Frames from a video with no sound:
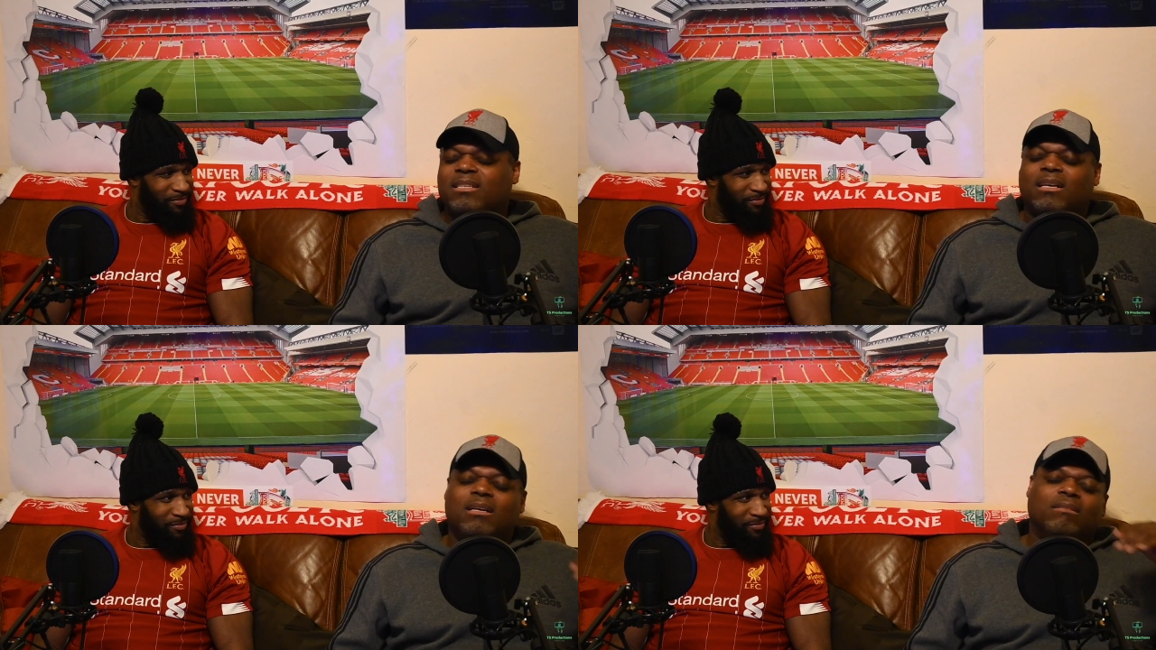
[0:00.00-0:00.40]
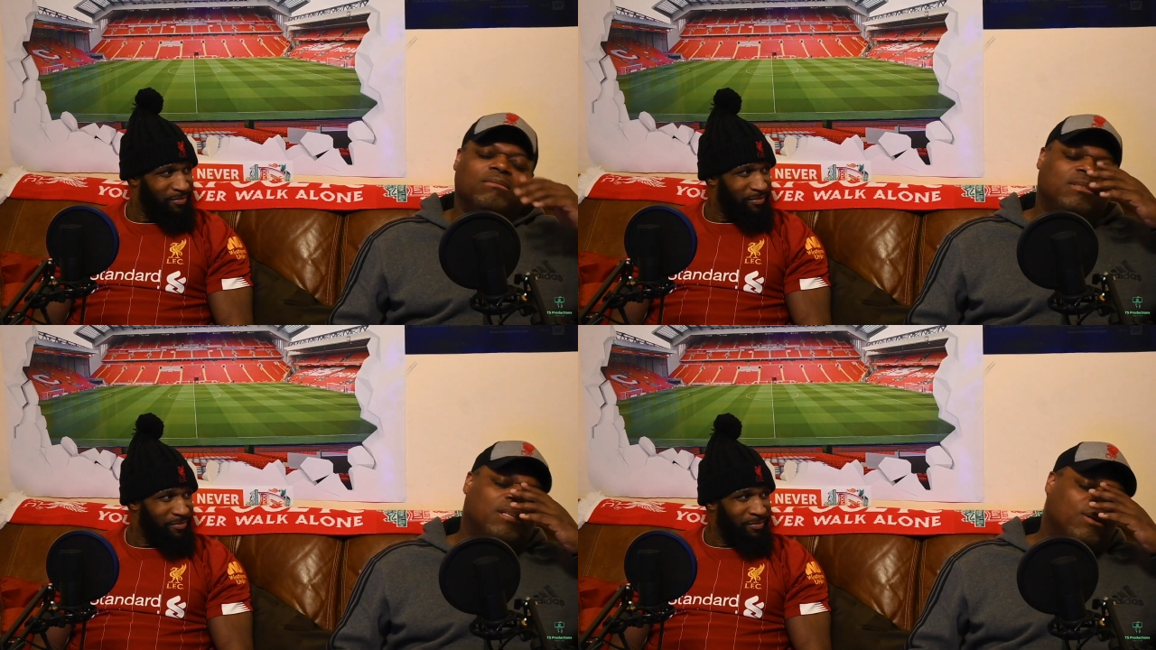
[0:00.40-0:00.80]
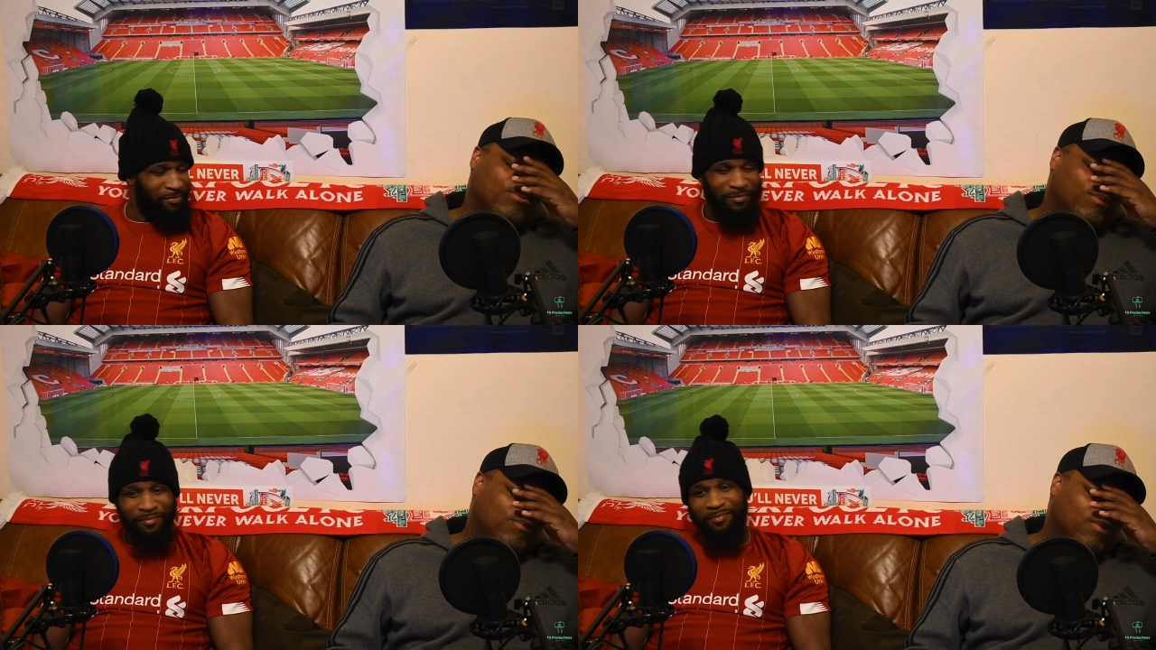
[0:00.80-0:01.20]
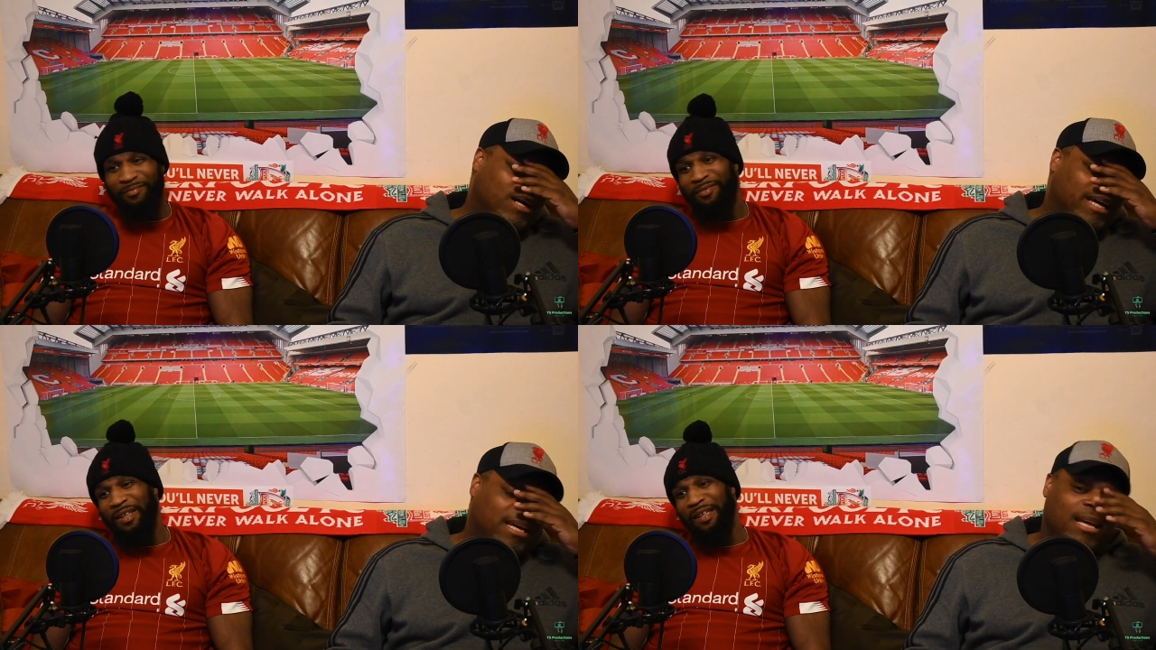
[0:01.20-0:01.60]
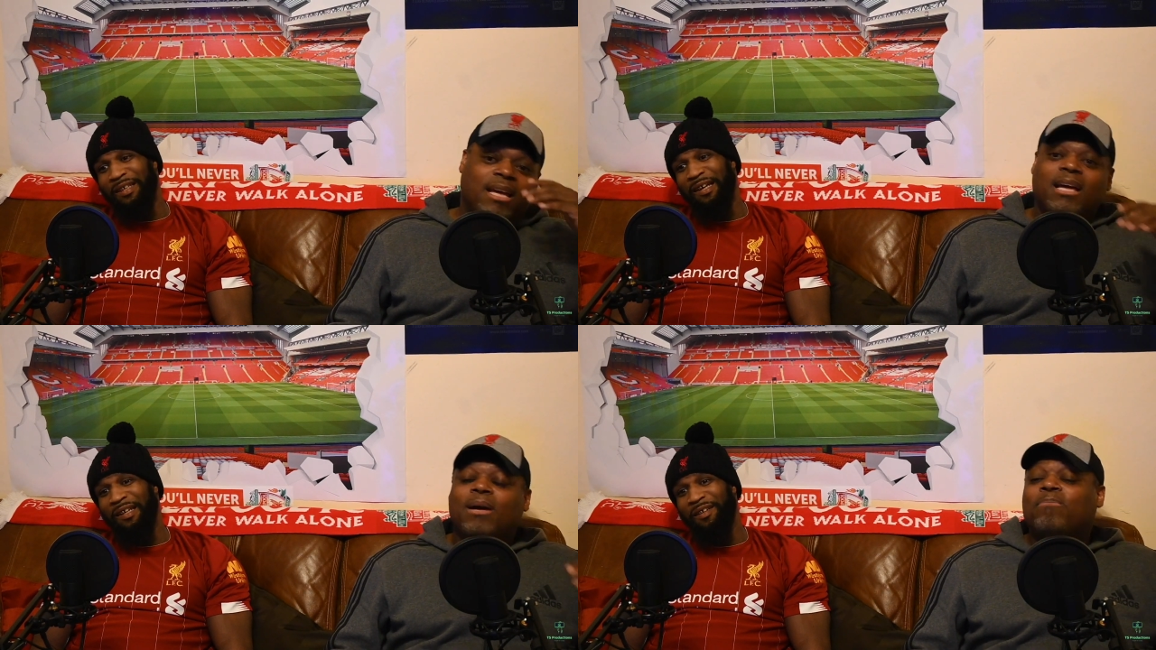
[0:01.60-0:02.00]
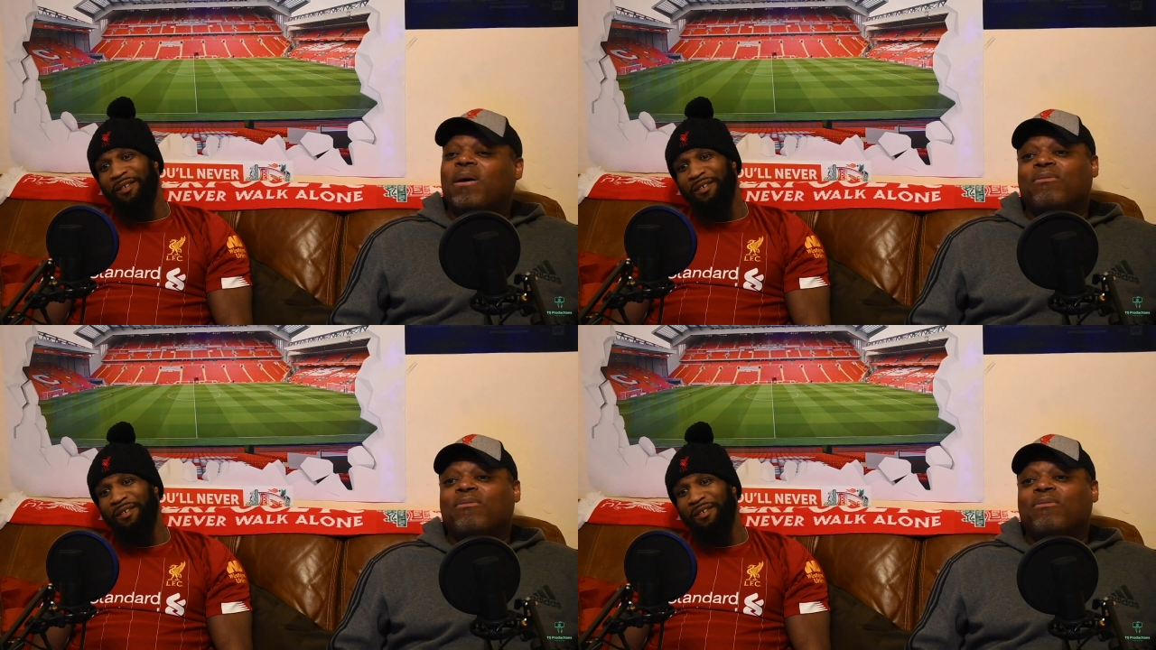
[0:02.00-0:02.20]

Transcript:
Speaker 1: Oh no, why? Yeah, no. But